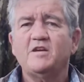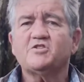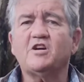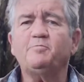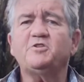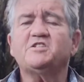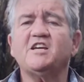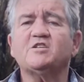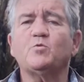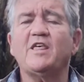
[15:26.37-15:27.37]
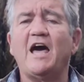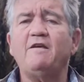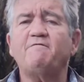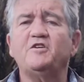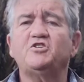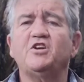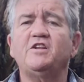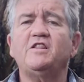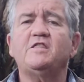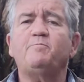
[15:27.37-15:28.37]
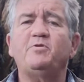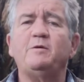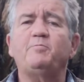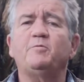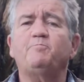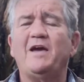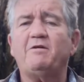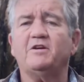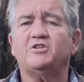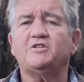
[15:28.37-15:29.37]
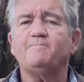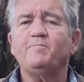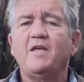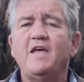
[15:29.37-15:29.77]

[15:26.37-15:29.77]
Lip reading: Scripture says, without a vision, the people perish.